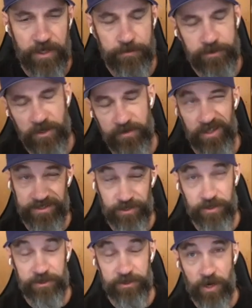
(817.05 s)
I'm trying to think, is there a
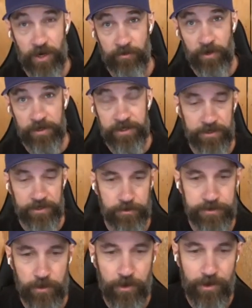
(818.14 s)
Ninja Cram over IT? I assume
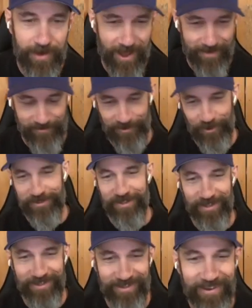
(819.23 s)
so. I haven't looked
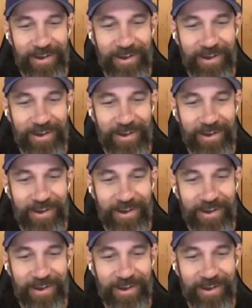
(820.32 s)
lately.